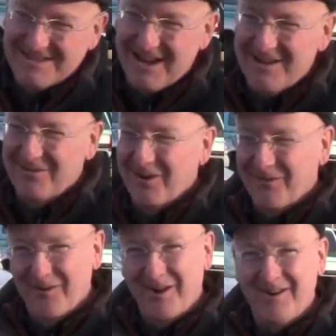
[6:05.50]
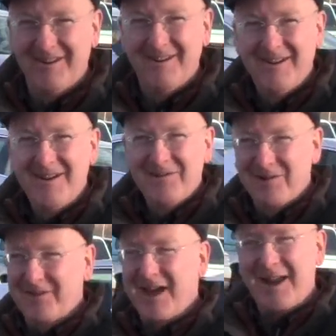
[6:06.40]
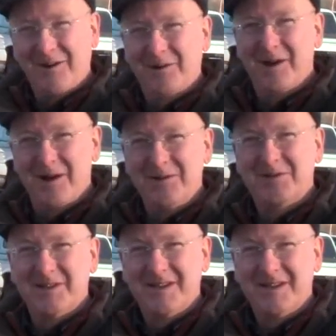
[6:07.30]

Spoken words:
kind of where that all goes.